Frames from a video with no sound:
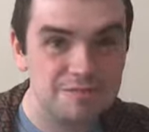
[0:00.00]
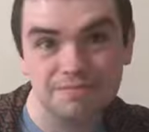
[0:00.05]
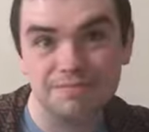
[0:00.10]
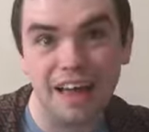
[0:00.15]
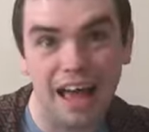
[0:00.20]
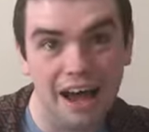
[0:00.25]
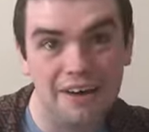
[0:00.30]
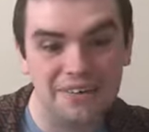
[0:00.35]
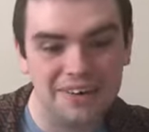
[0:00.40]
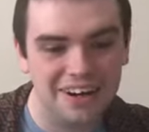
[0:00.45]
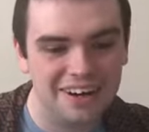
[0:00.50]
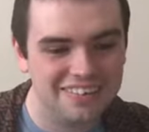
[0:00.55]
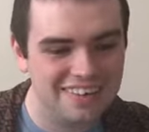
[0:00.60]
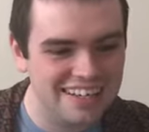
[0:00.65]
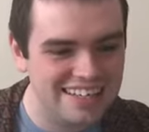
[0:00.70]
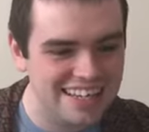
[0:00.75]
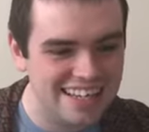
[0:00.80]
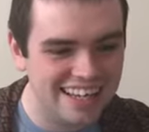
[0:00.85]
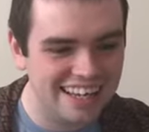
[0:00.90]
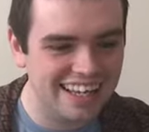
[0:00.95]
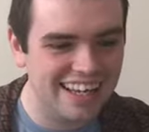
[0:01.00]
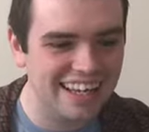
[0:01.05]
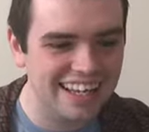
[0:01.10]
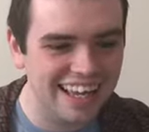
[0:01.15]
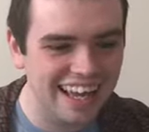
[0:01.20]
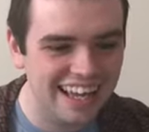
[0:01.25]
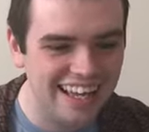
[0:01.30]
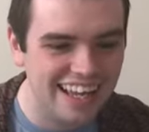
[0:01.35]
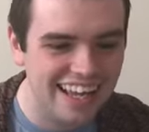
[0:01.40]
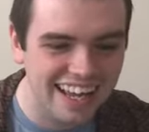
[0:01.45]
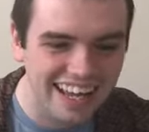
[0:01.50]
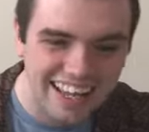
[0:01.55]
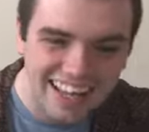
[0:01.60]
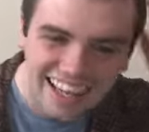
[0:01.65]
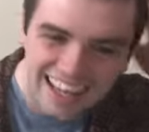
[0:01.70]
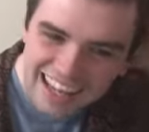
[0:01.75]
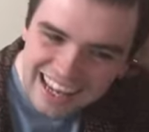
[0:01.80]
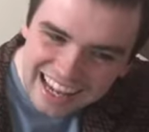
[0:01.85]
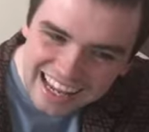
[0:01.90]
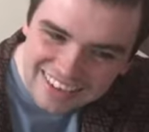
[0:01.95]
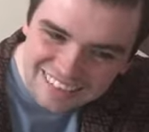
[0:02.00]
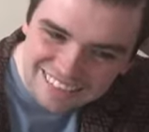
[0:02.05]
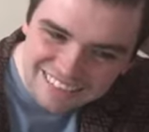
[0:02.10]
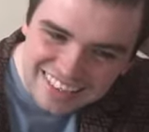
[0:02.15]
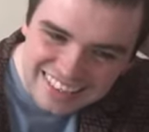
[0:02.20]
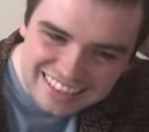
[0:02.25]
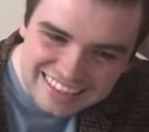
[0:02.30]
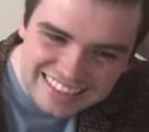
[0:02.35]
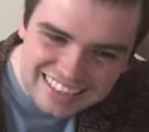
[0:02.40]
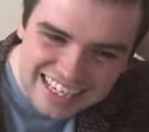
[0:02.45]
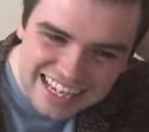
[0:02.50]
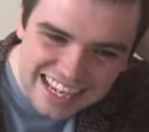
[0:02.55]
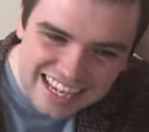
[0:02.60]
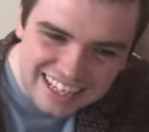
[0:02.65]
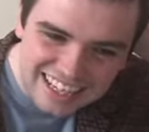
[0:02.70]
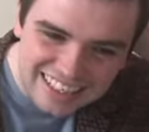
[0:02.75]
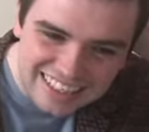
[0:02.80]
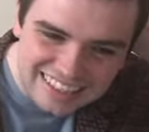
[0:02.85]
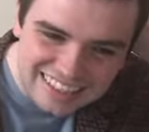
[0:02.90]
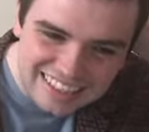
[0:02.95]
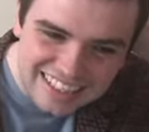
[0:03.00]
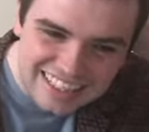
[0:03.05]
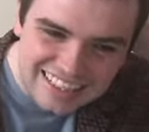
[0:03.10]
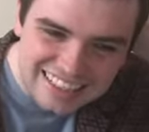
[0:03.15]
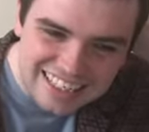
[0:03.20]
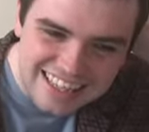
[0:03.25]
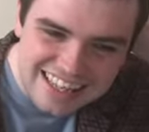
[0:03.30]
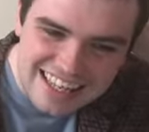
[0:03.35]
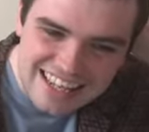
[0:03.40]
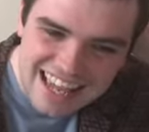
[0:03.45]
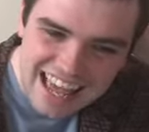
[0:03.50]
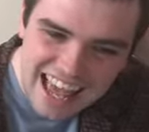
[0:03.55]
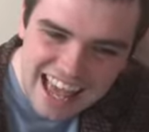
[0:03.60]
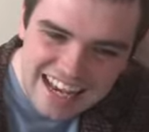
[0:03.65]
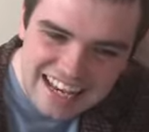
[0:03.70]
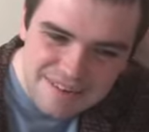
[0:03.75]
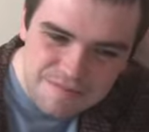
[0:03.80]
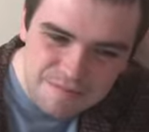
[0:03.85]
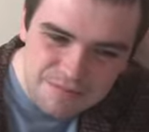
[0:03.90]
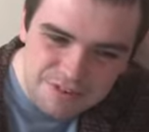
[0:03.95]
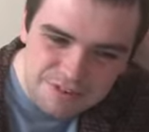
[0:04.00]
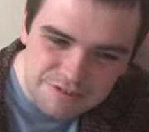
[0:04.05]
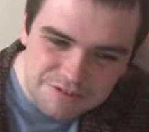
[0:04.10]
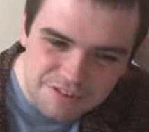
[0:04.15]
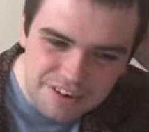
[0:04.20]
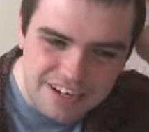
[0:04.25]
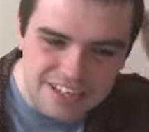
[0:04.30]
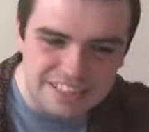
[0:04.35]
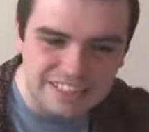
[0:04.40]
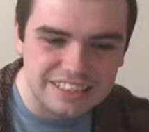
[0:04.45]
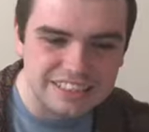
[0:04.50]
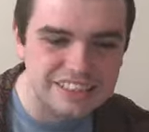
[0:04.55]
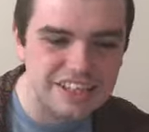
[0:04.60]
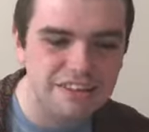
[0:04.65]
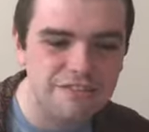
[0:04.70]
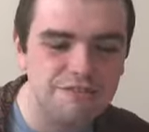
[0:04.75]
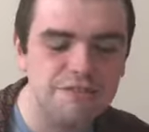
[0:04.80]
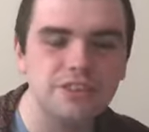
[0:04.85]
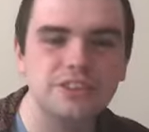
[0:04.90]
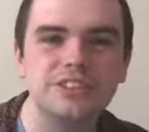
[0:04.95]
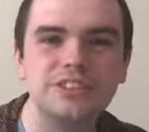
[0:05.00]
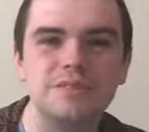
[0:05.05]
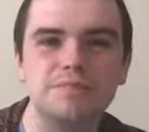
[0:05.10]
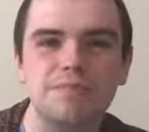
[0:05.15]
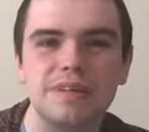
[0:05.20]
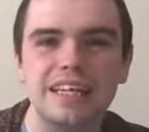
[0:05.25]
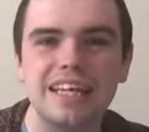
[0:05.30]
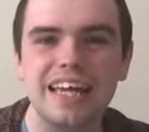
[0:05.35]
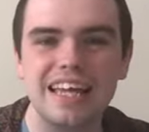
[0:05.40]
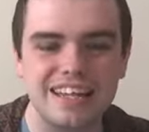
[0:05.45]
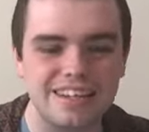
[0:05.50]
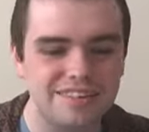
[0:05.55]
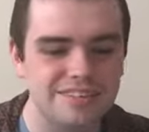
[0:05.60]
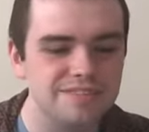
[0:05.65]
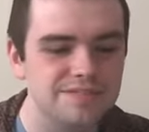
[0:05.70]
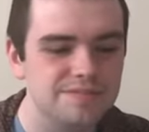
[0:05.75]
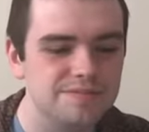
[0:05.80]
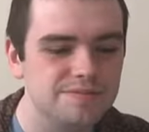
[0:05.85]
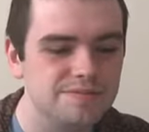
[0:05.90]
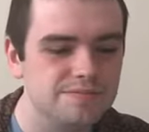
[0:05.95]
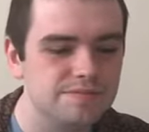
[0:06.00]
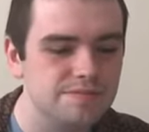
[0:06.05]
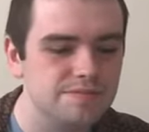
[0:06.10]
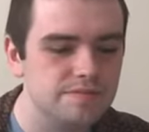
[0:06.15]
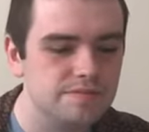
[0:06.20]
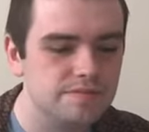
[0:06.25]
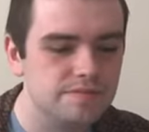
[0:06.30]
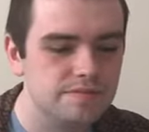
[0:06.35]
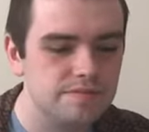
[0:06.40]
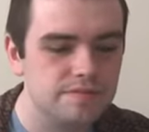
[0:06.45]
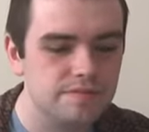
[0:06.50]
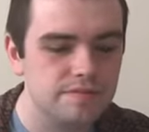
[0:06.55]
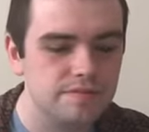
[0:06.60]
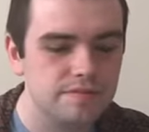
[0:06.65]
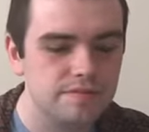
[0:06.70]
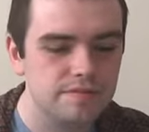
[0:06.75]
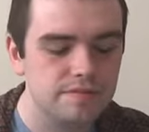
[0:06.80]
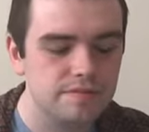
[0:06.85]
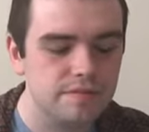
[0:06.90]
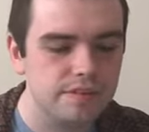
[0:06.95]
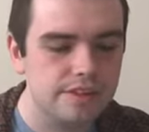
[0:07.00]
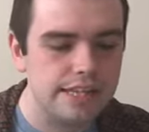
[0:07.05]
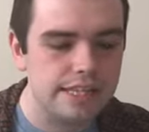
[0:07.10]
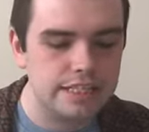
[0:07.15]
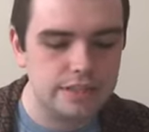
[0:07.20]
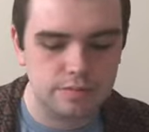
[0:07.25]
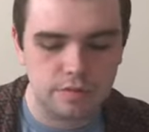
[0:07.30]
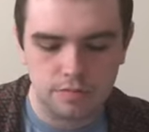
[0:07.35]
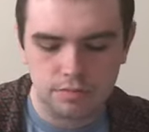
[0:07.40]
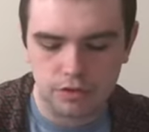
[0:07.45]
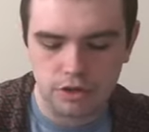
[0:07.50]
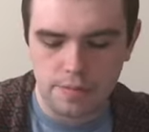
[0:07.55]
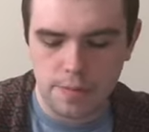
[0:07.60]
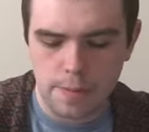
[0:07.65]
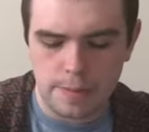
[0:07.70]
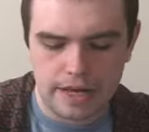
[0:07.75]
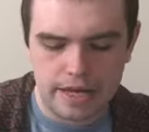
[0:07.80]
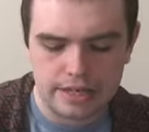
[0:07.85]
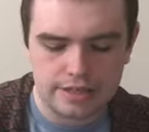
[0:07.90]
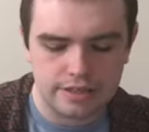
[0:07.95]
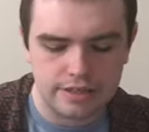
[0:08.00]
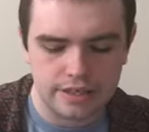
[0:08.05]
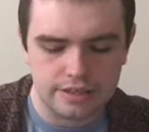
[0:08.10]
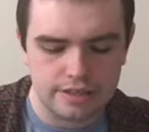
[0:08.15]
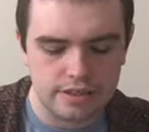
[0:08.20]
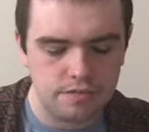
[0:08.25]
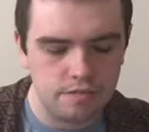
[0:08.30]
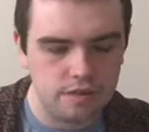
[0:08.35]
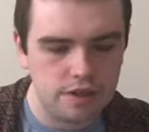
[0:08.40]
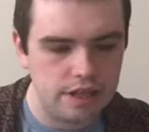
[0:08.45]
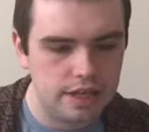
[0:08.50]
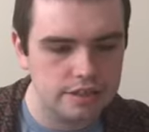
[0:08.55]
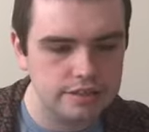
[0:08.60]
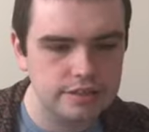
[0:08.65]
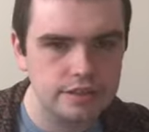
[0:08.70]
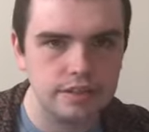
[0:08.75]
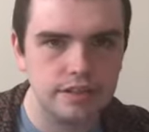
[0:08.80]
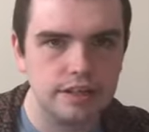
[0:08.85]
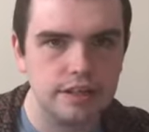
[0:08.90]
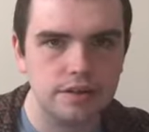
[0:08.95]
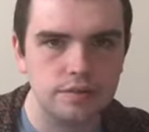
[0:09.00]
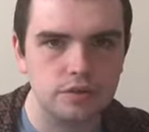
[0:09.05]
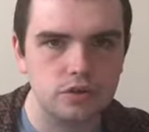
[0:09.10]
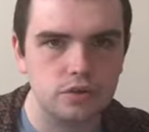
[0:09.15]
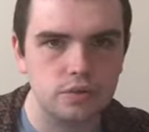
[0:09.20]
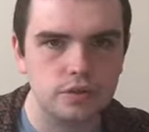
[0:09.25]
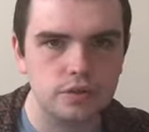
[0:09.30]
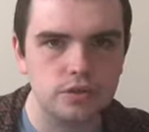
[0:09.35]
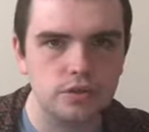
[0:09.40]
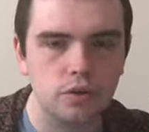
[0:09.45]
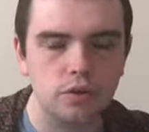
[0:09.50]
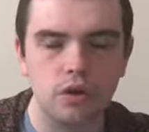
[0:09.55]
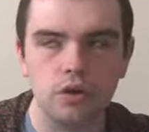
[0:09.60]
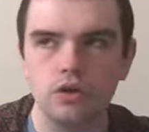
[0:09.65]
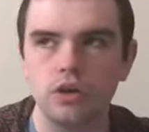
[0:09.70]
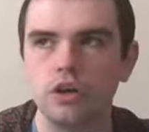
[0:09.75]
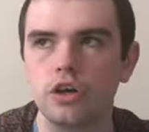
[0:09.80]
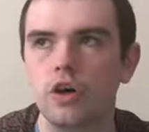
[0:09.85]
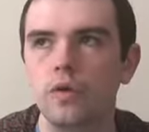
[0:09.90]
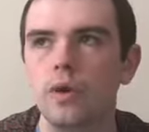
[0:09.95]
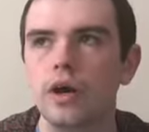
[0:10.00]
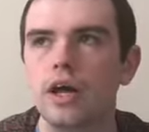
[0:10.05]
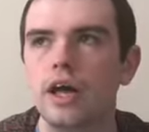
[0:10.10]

Are we all ready? In which year did the Edinburgh Fringe first begin? This one blew my mind. I didn't realise it was going so long ago.